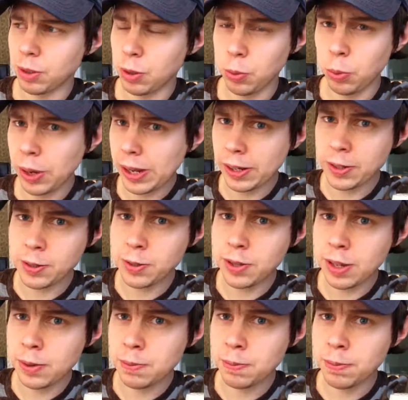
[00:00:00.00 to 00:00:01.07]
way to
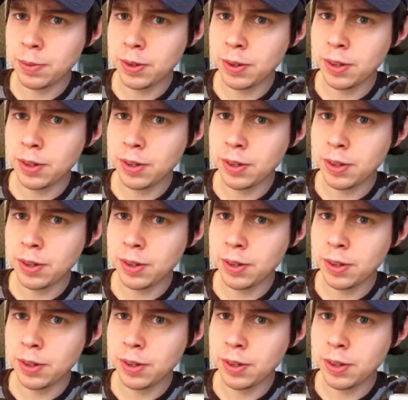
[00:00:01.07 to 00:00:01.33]
them.